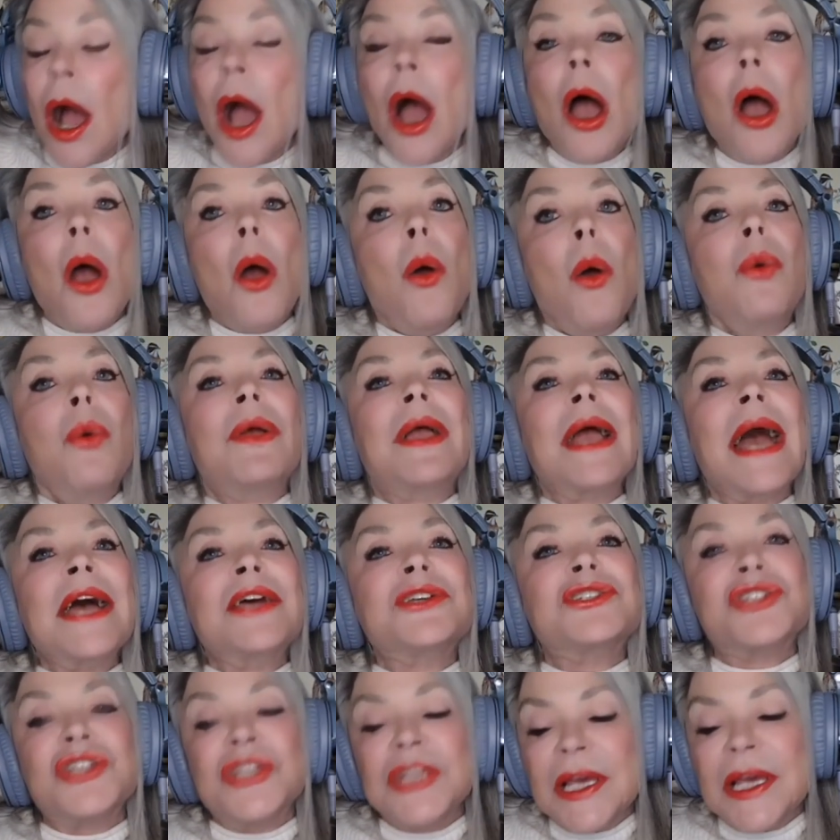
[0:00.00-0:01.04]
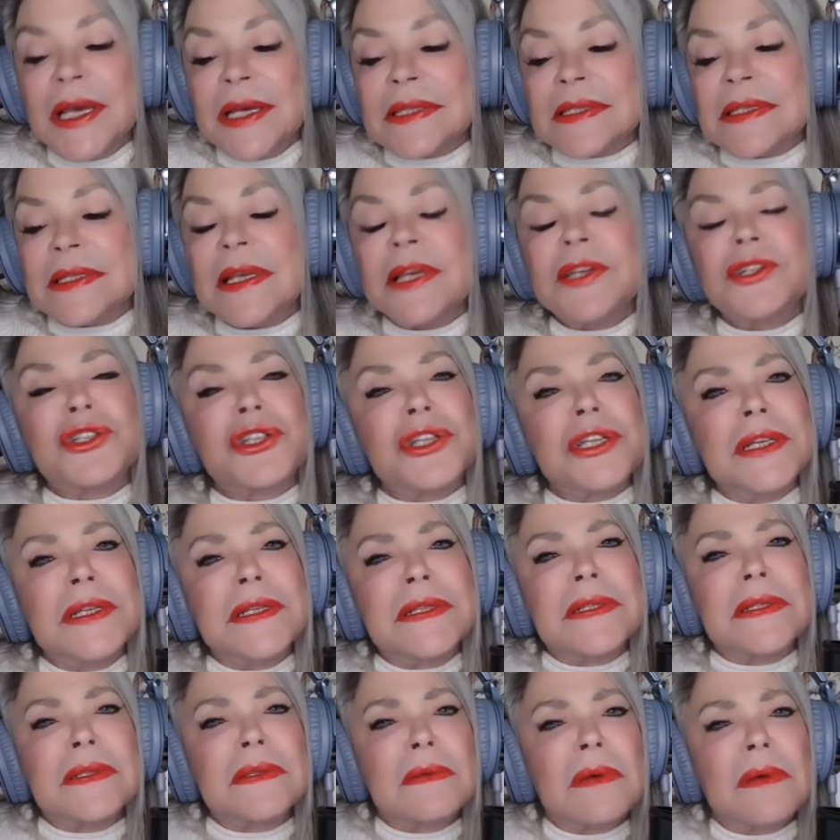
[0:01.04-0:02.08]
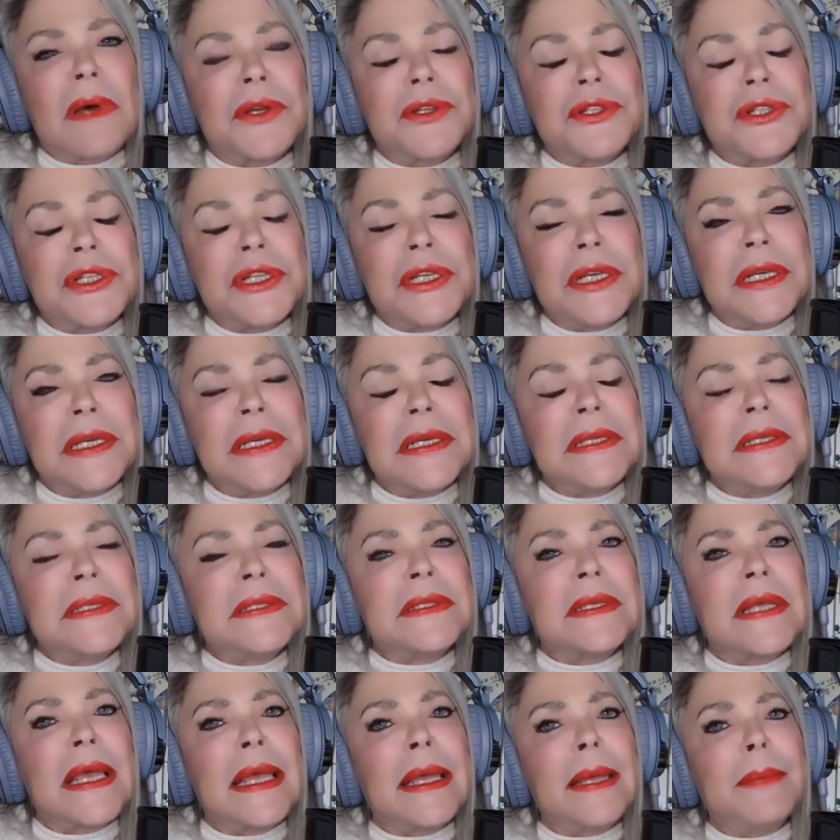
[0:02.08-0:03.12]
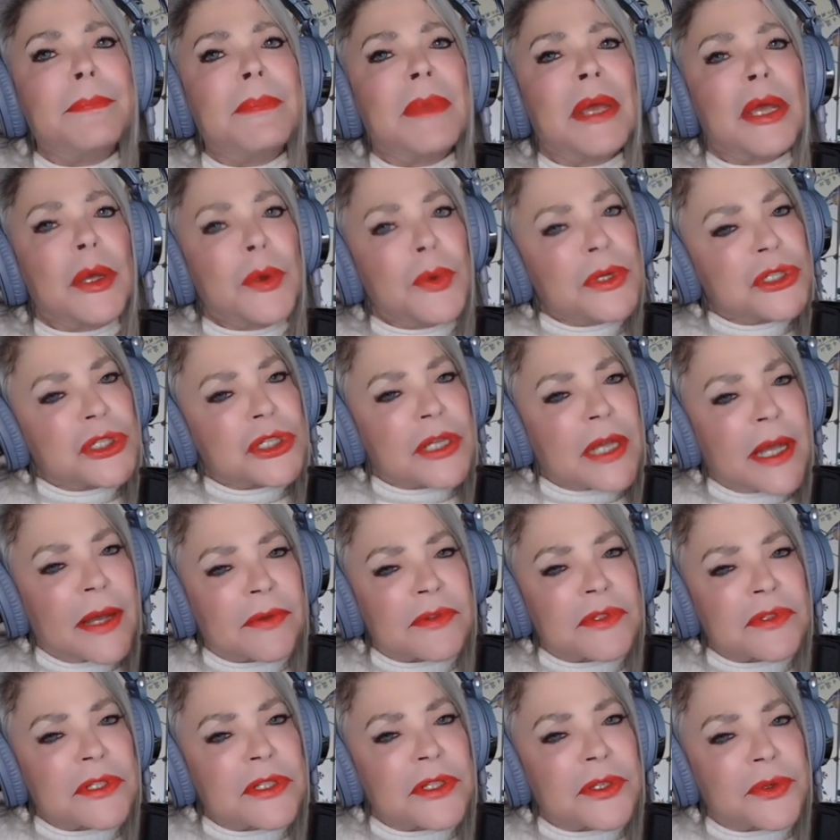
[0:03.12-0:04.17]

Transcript: Oh gosh, yes, yes. She's a, uh, she is a marriage counselor.